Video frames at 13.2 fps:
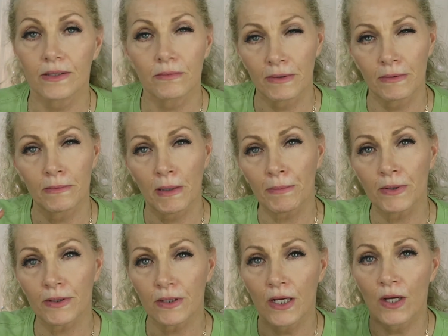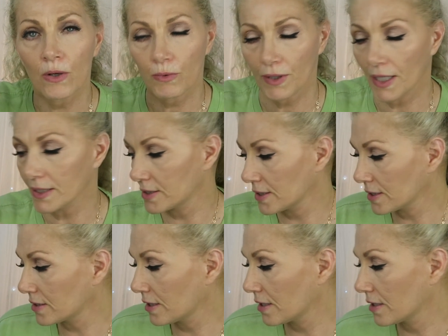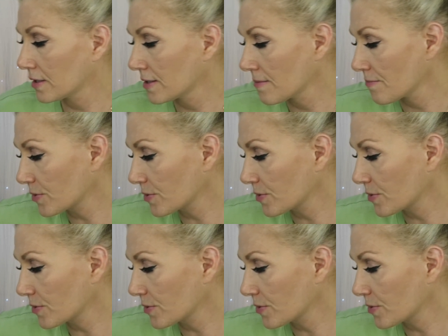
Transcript: Remember when I did the